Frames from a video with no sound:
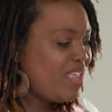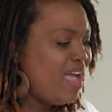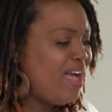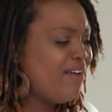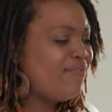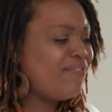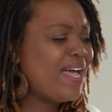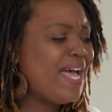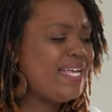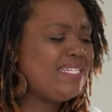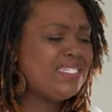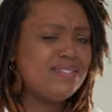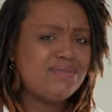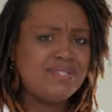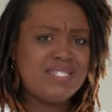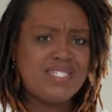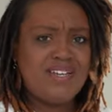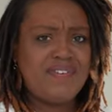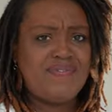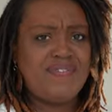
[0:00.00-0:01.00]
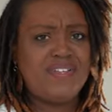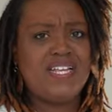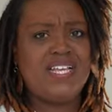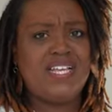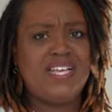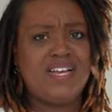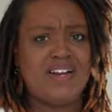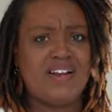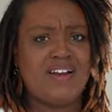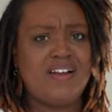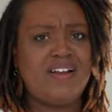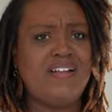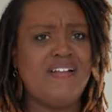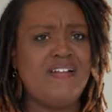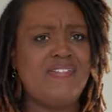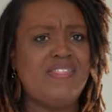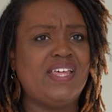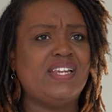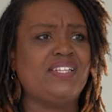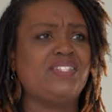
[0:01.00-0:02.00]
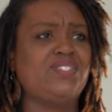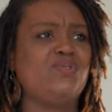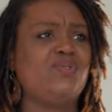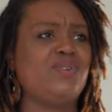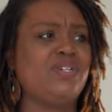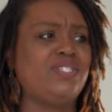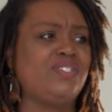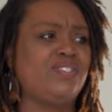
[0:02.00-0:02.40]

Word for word: I've got some stuff in here that is going